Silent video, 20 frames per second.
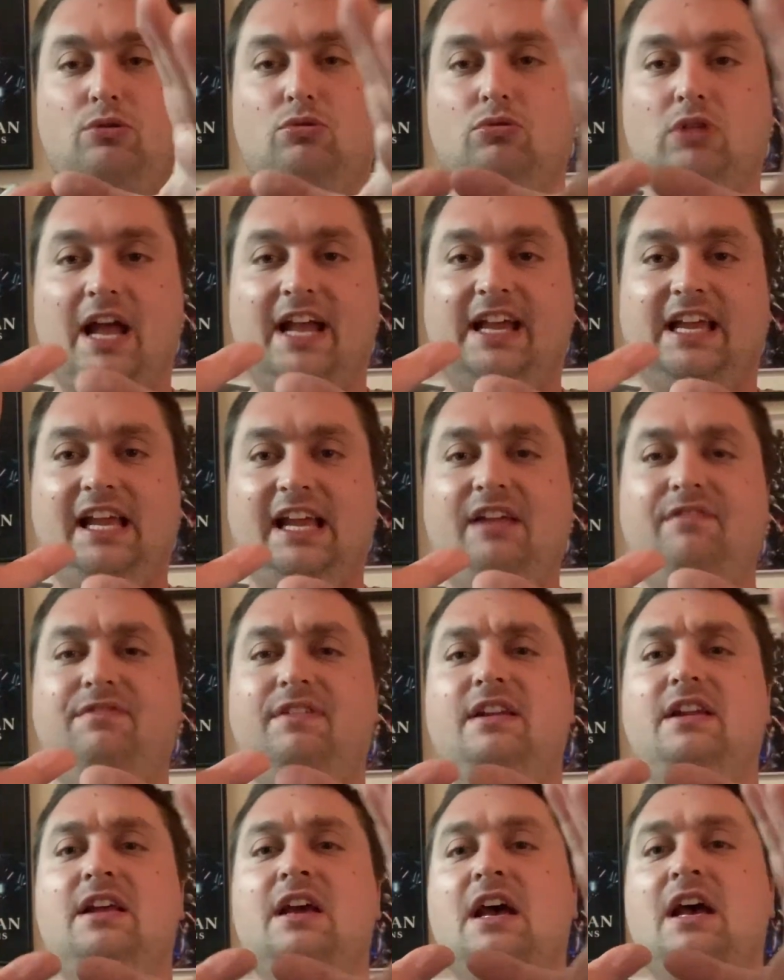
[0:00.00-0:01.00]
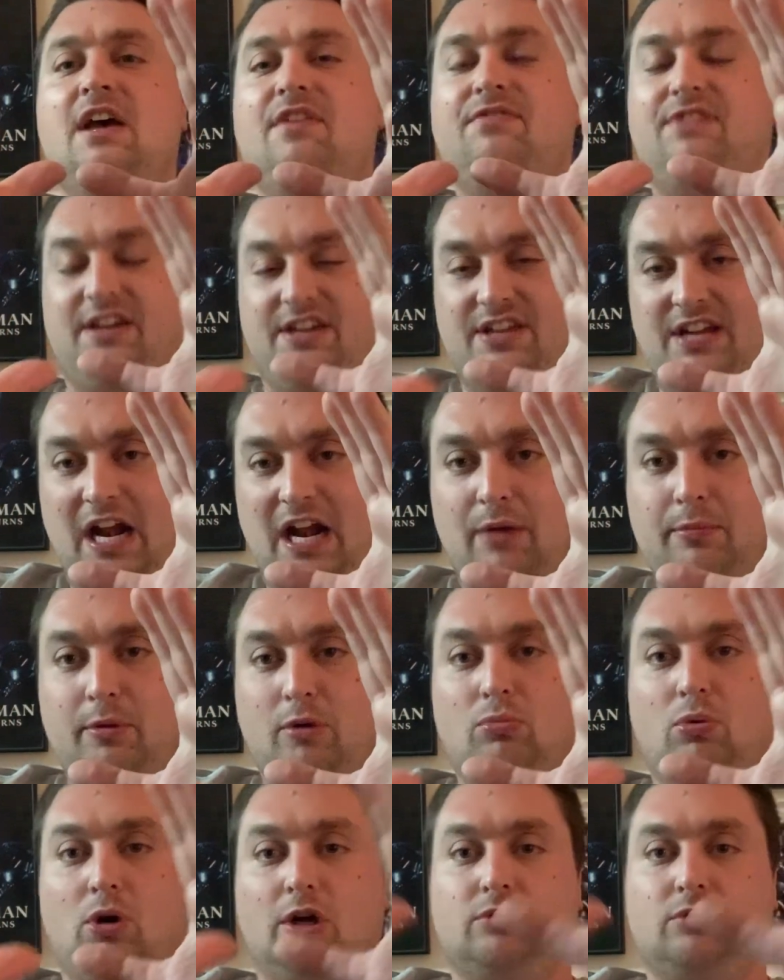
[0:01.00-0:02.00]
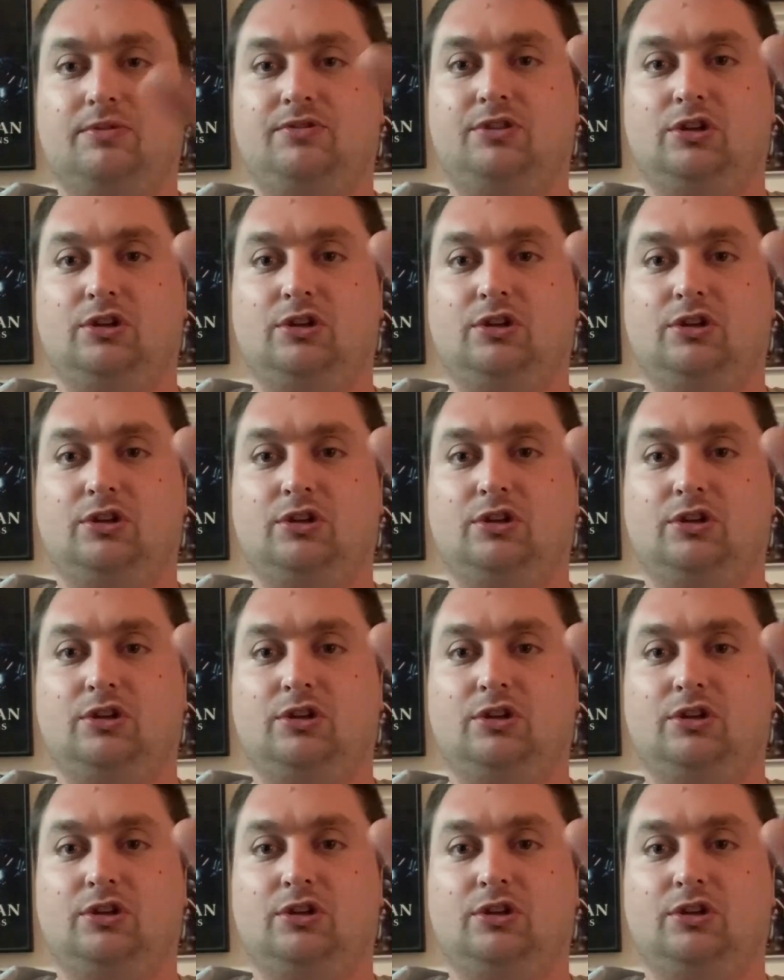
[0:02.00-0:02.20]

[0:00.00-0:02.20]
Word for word: Like even the camera work with